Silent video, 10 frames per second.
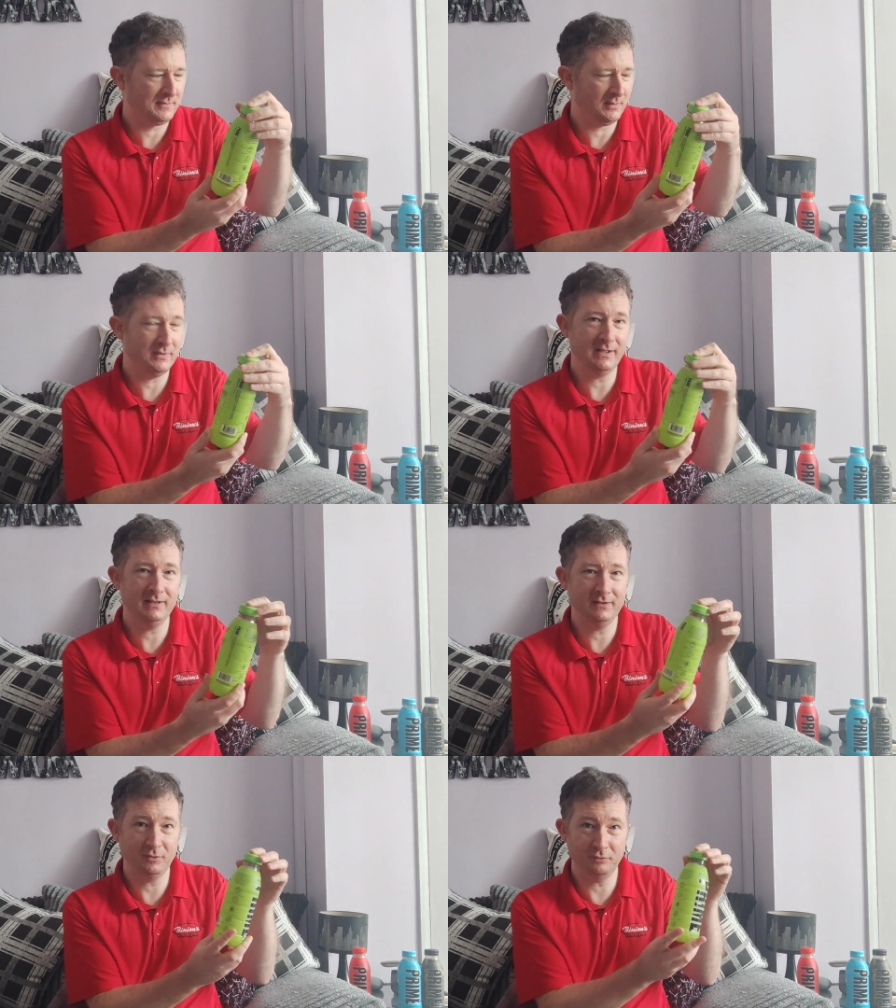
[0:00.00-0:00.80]
which is
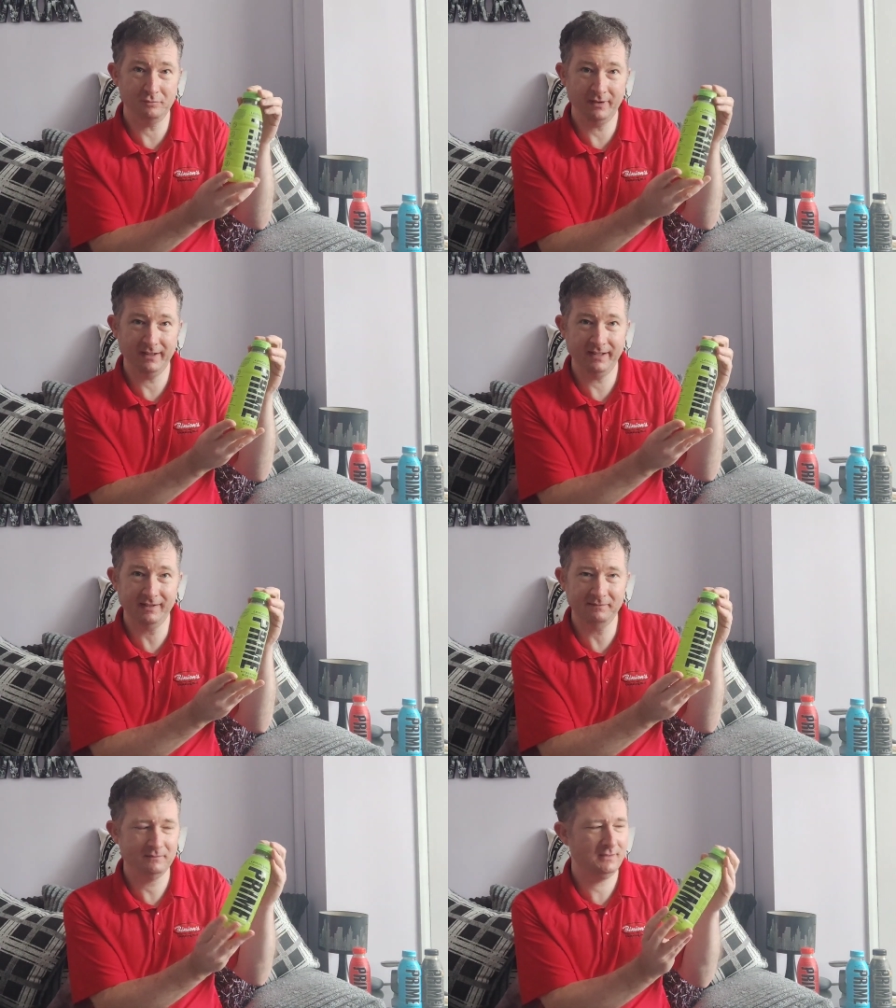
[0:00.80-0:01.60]

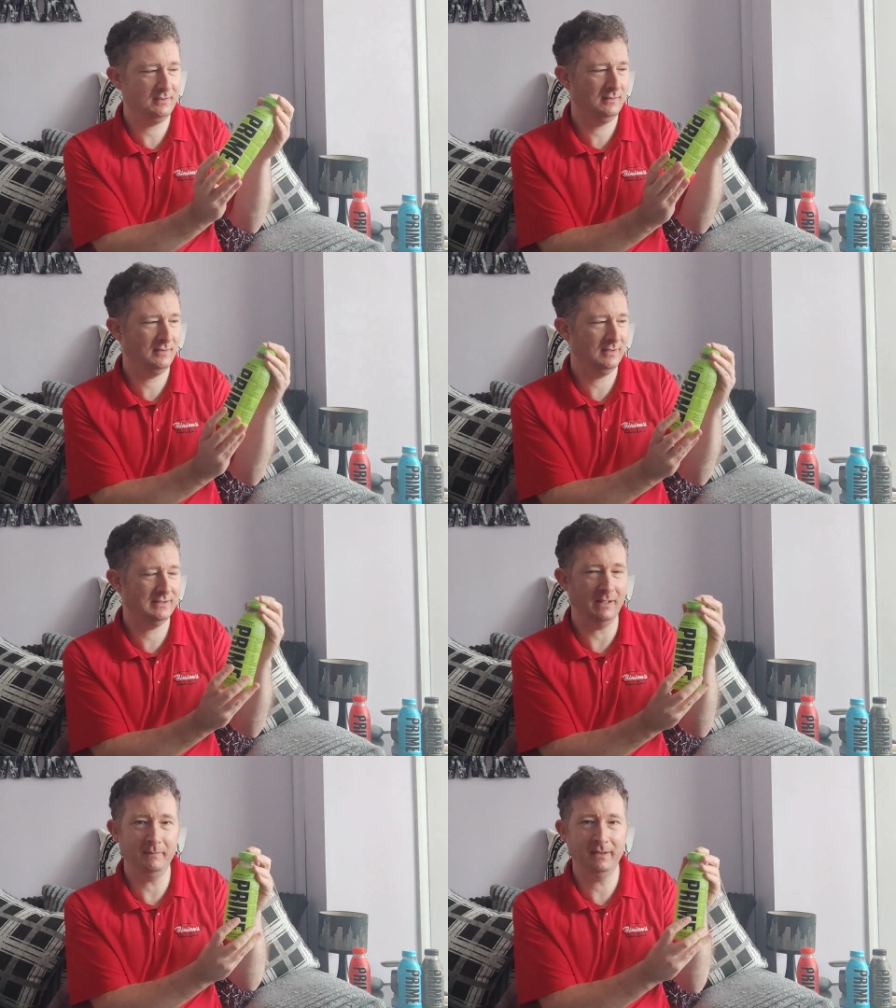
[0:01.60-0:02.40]
green, because
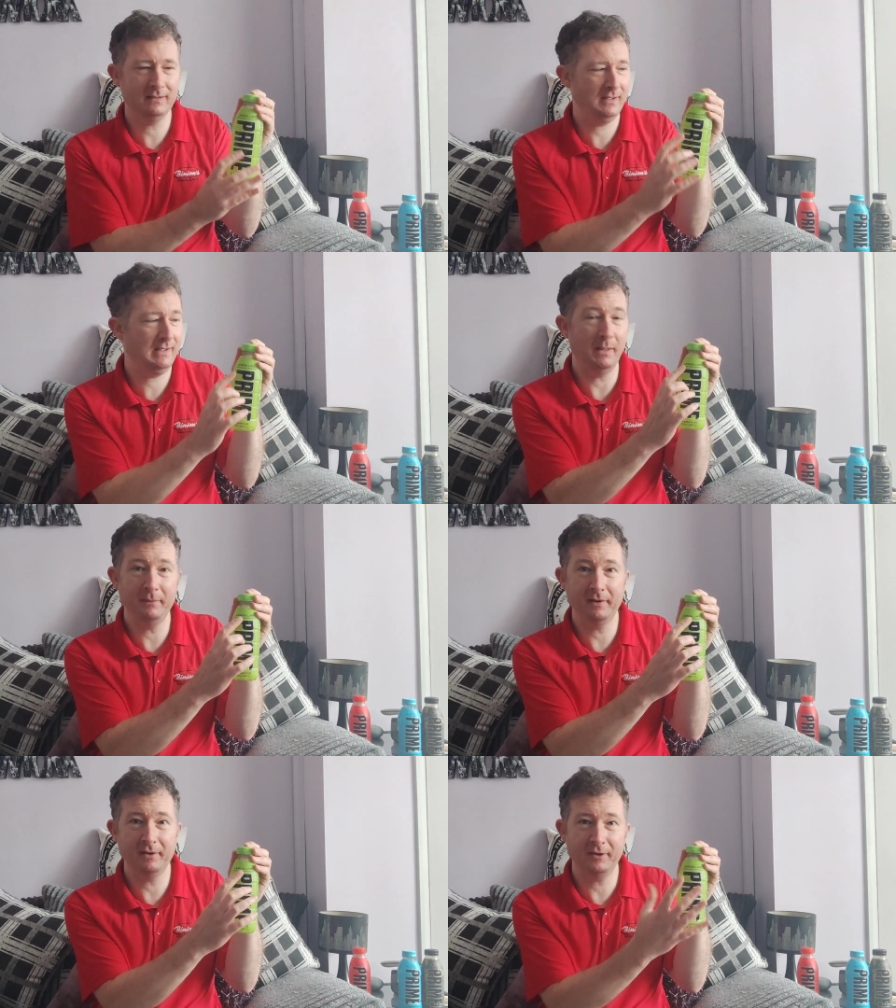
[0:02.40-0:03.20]
that means like
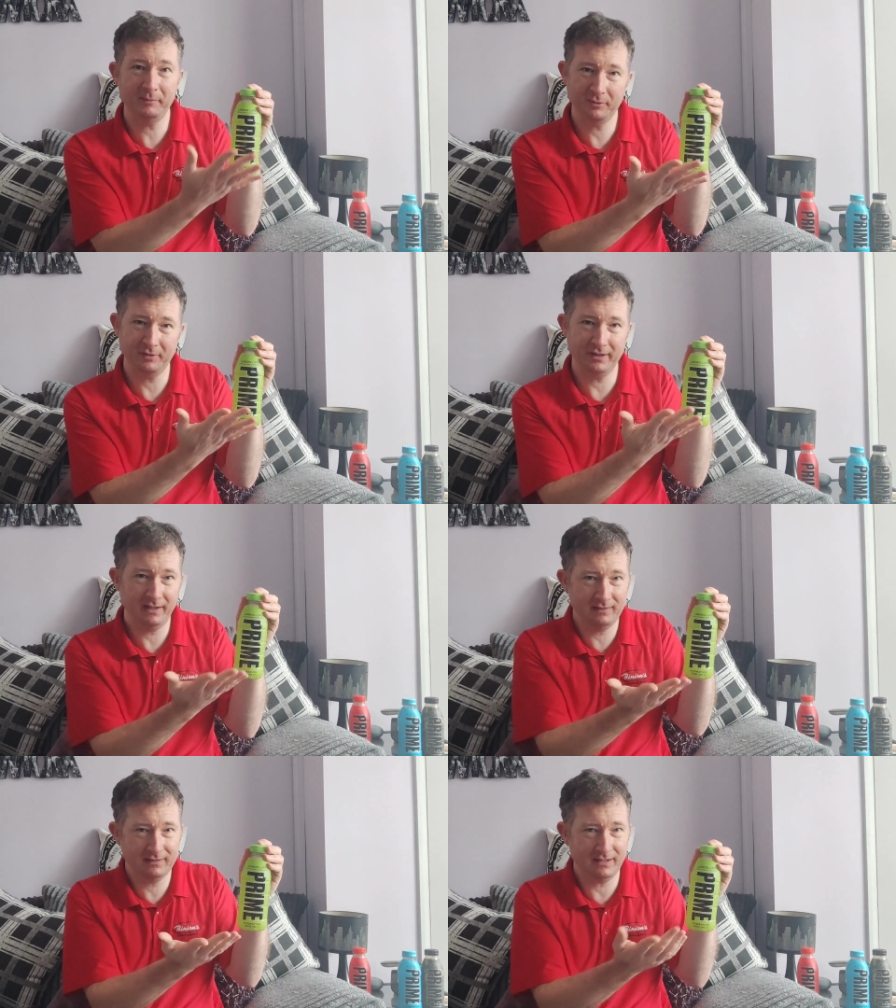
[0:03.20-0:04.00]
lemon and lime,
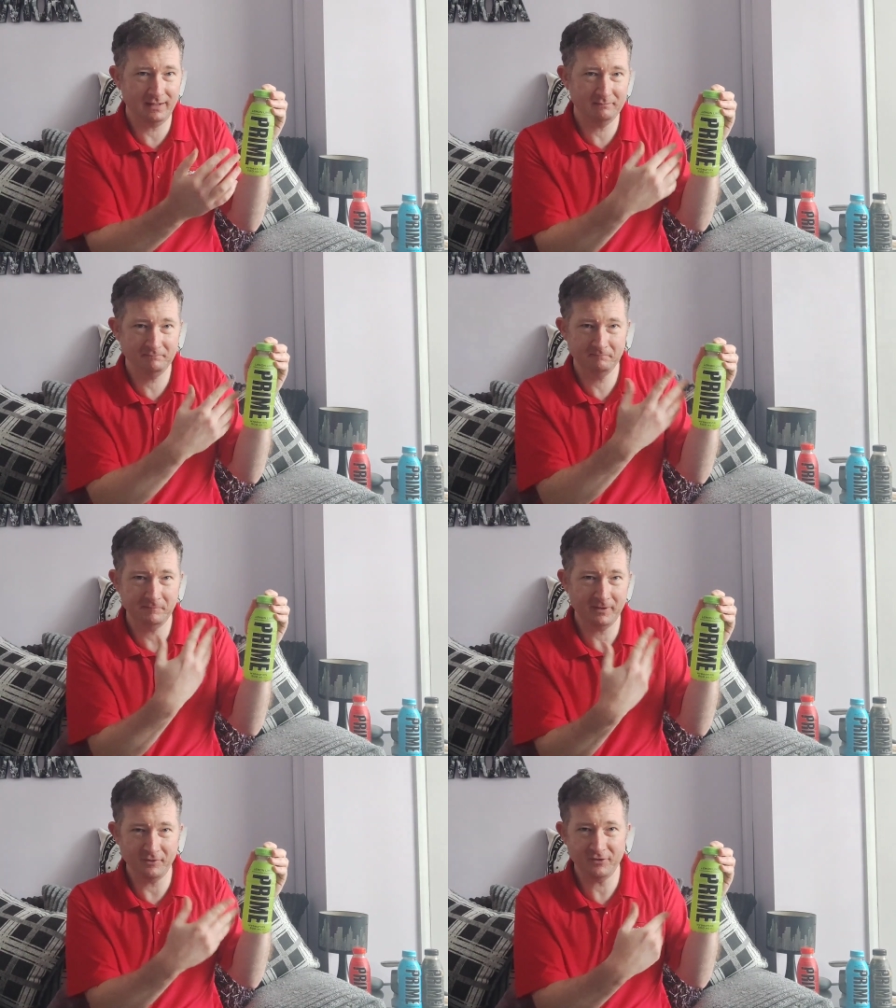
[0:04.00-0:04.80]
green, say,
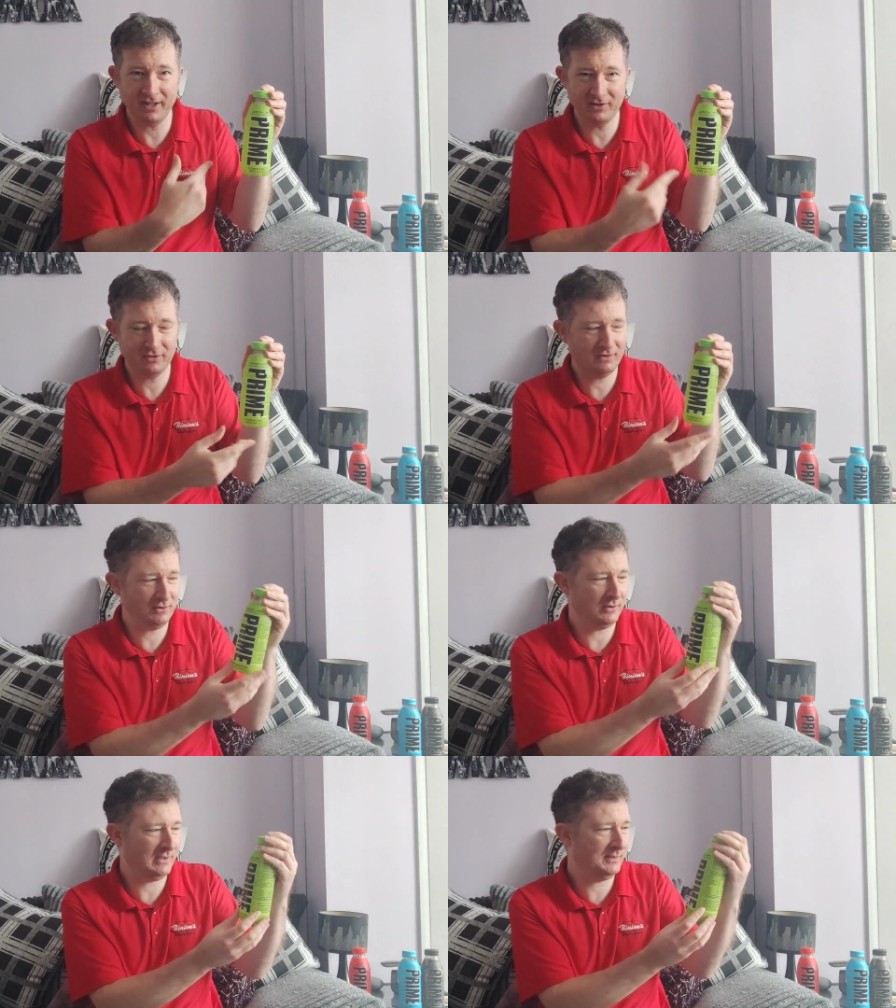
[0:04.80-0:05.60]
association,
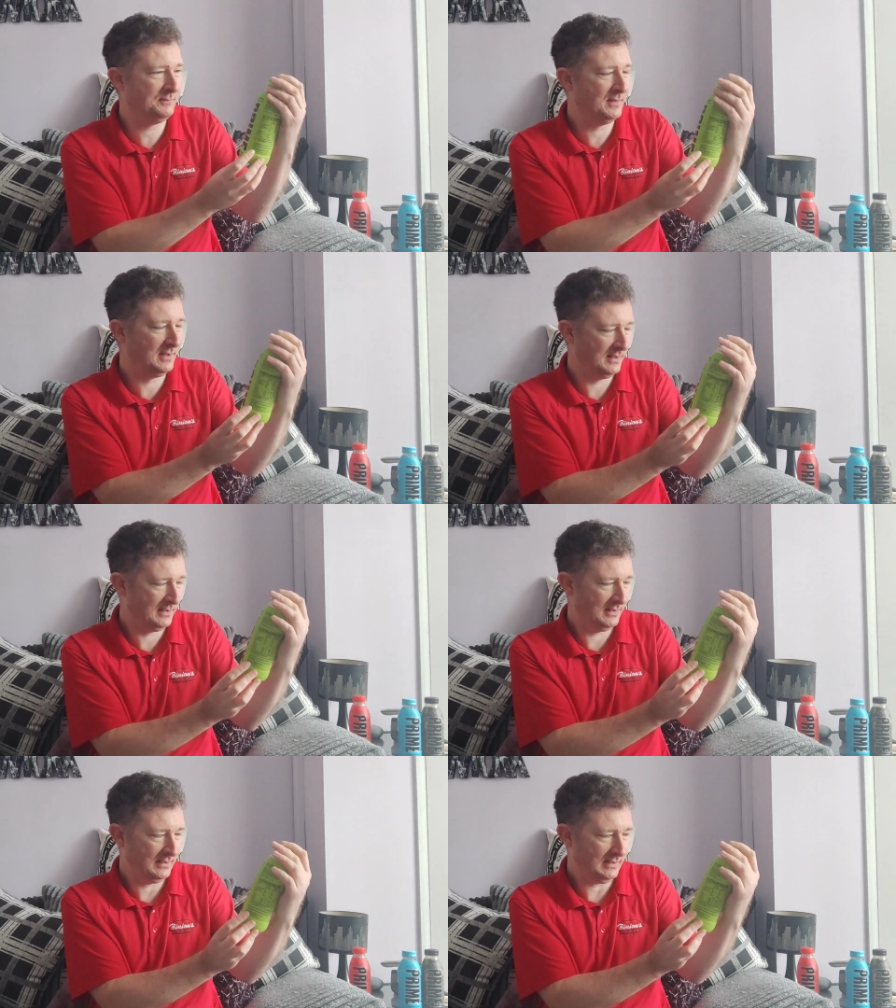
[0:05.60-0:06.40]
colour.
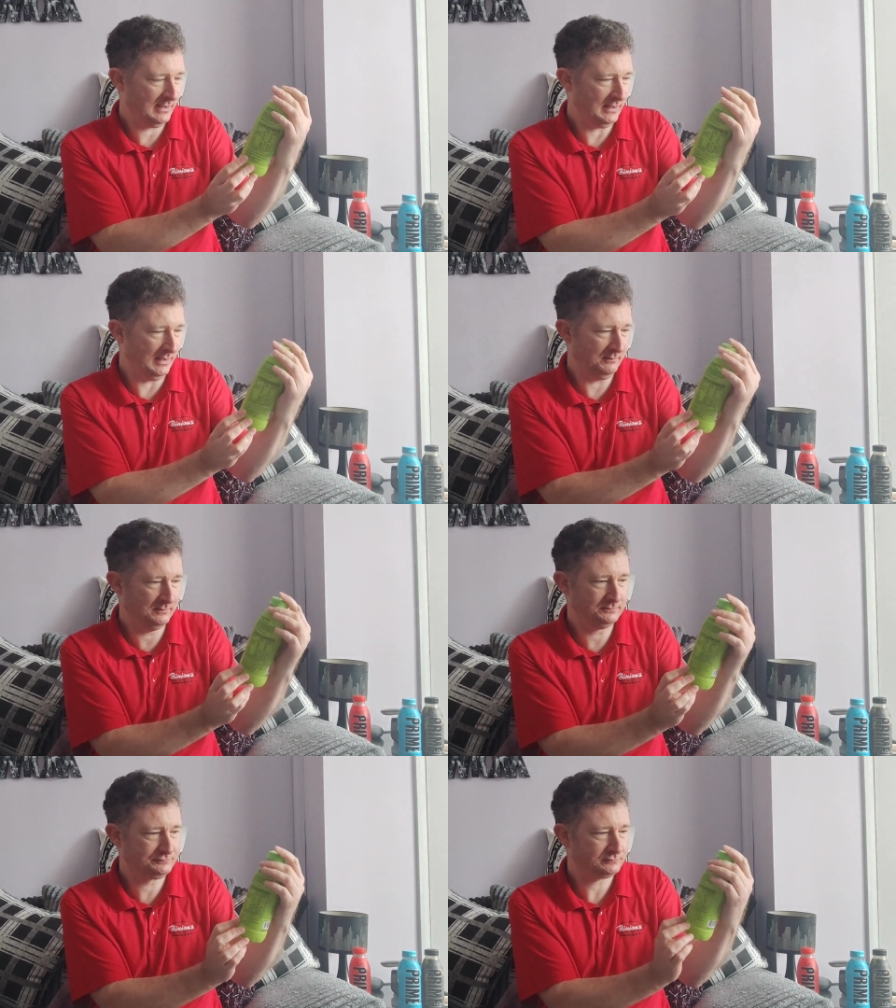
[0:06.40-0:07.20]
Um,